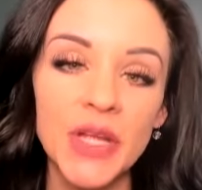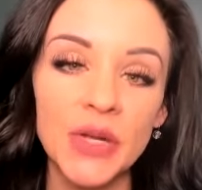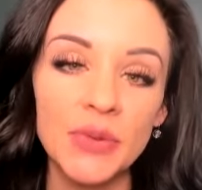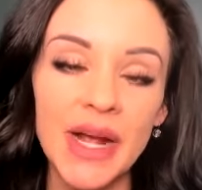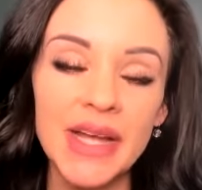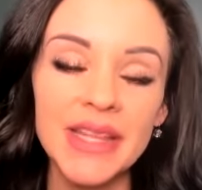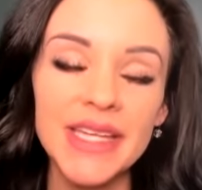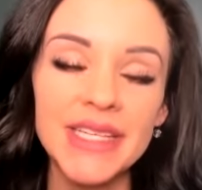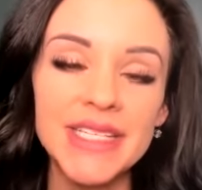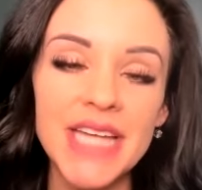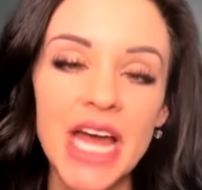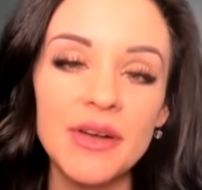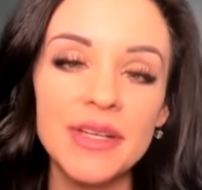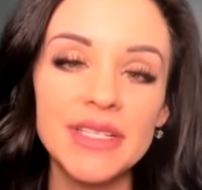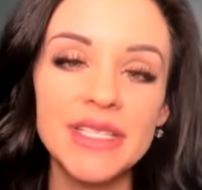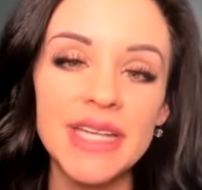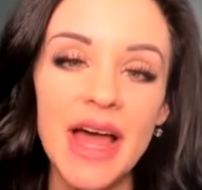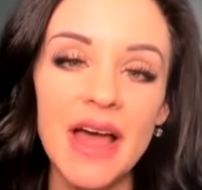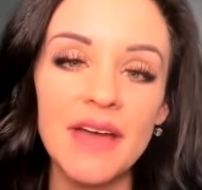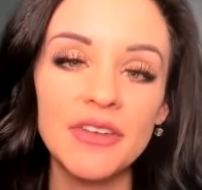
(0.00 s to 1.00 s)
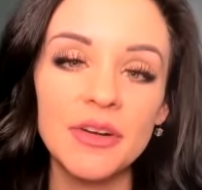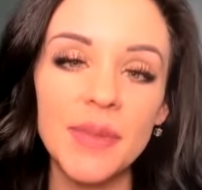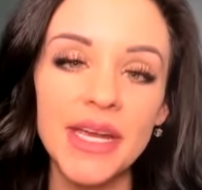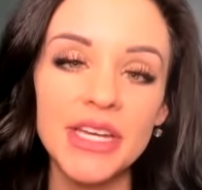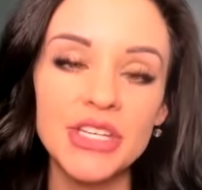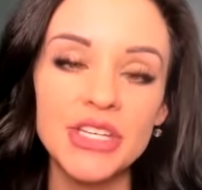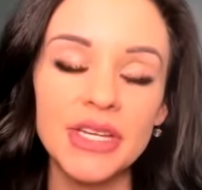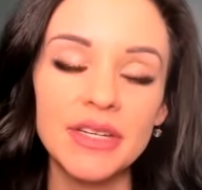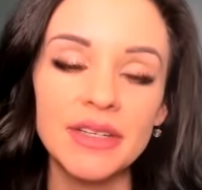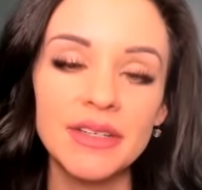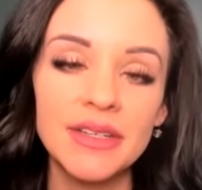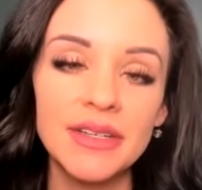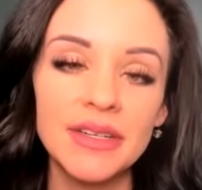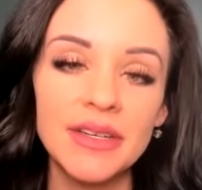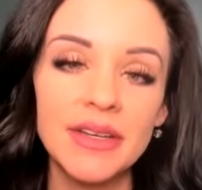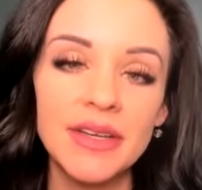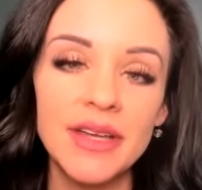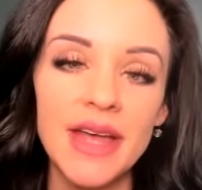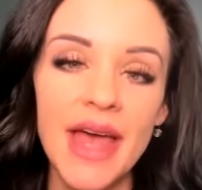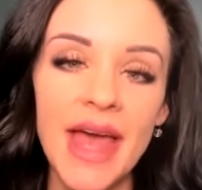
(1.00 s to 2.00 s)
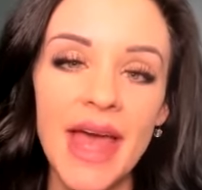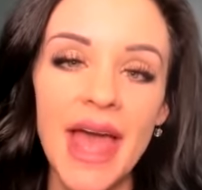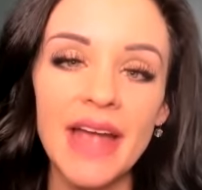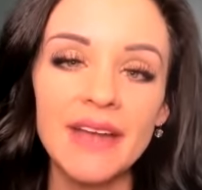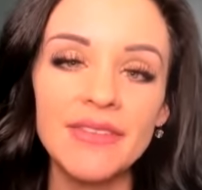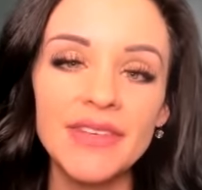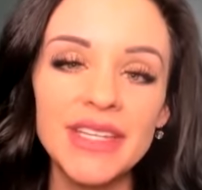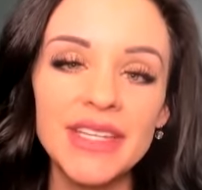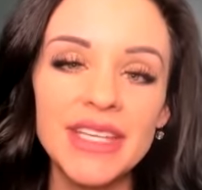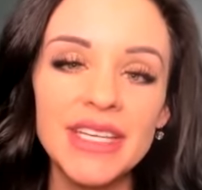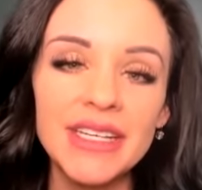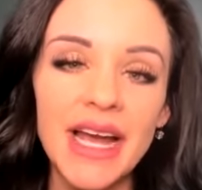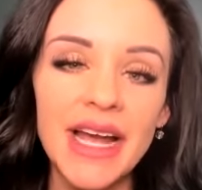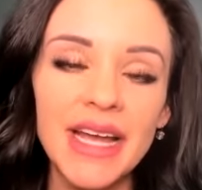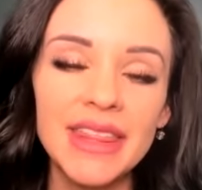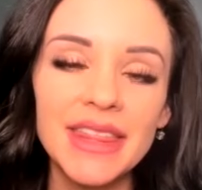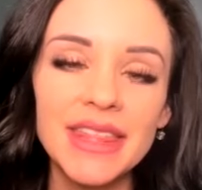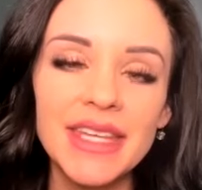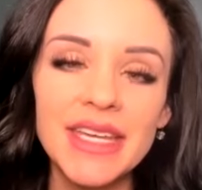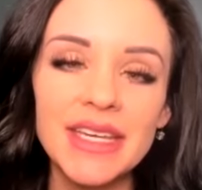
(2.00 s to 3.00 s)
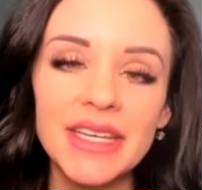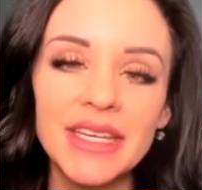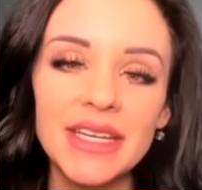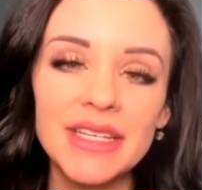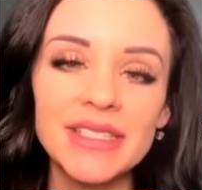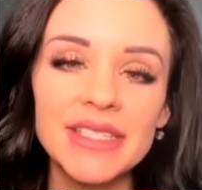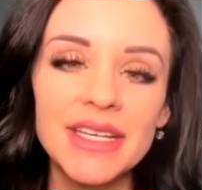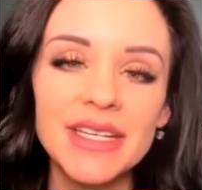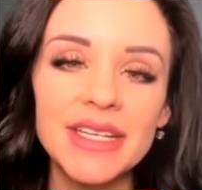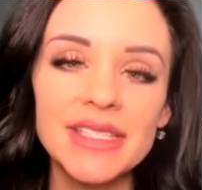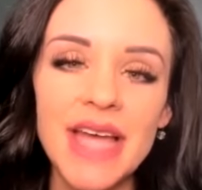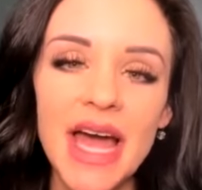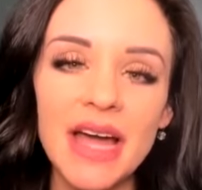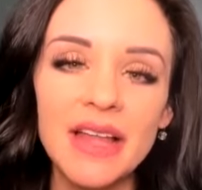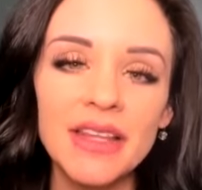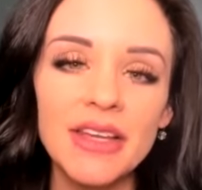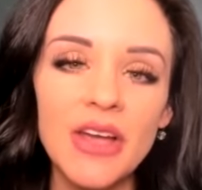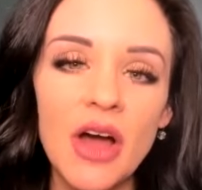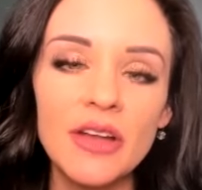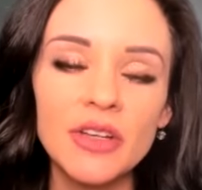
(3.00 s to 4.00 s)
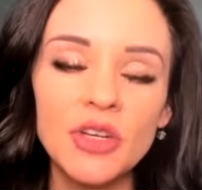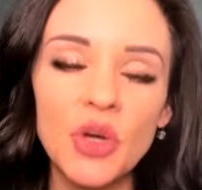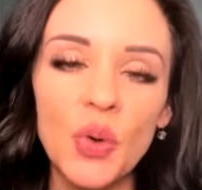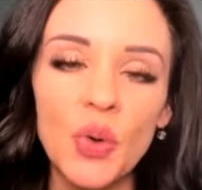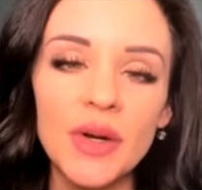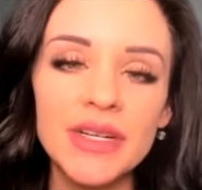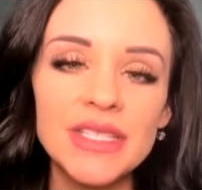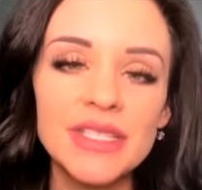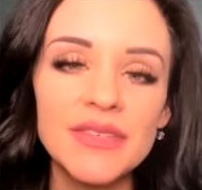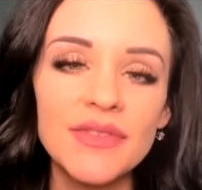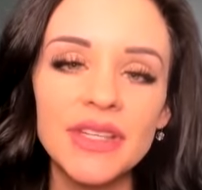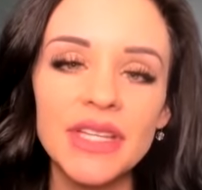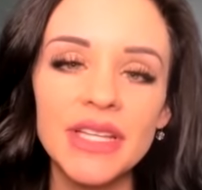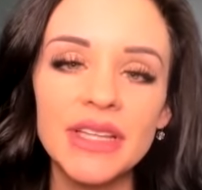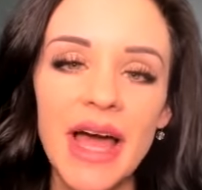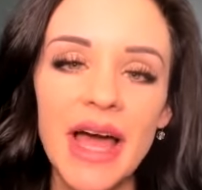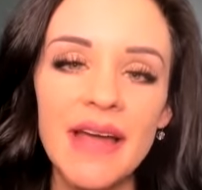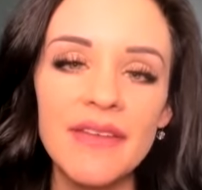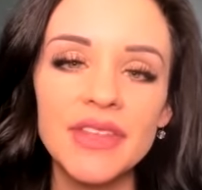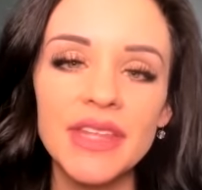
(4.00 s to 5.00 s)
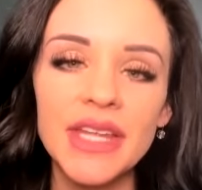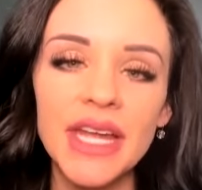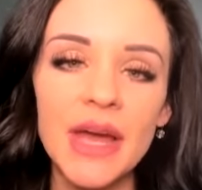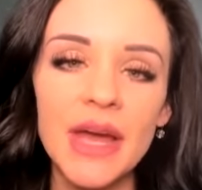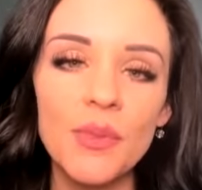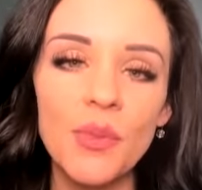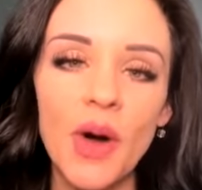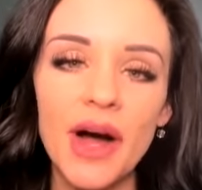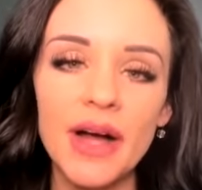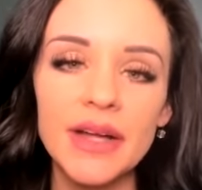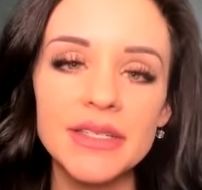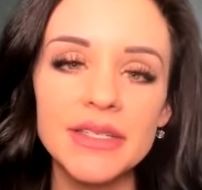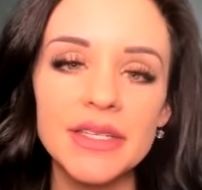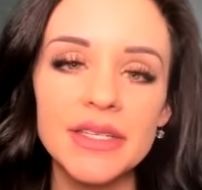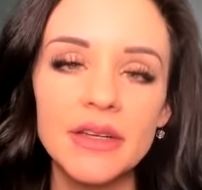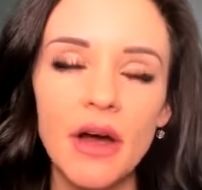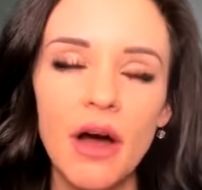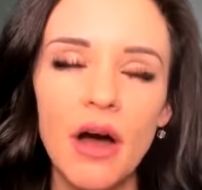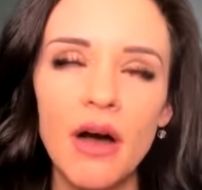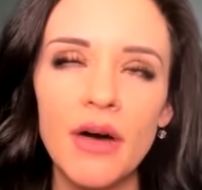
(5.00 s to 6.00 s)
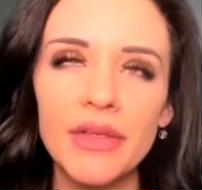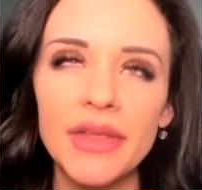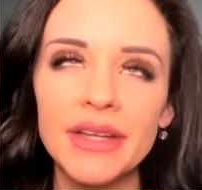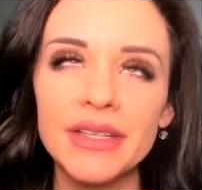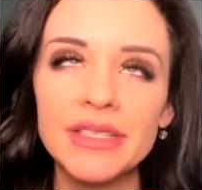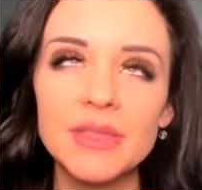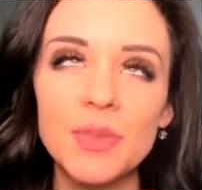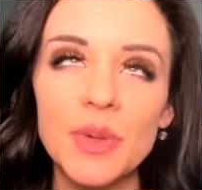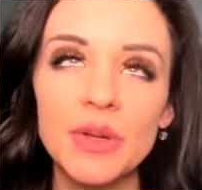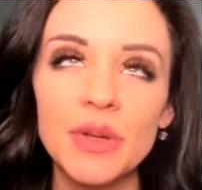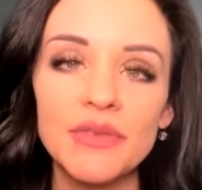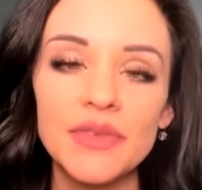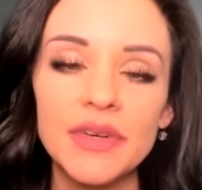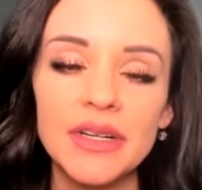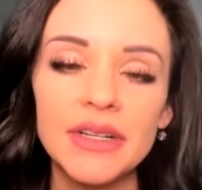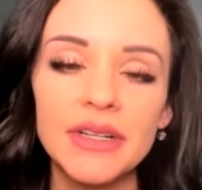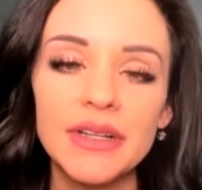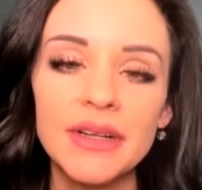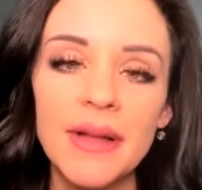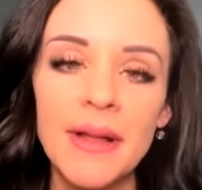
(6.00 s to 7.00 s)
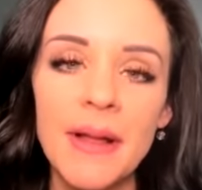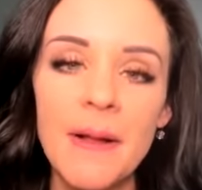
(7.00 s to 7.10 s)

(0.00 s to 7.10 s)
Write that down as an affirmation. Everything I think is exactly on course for the life that I want. Oh, that's beautiful.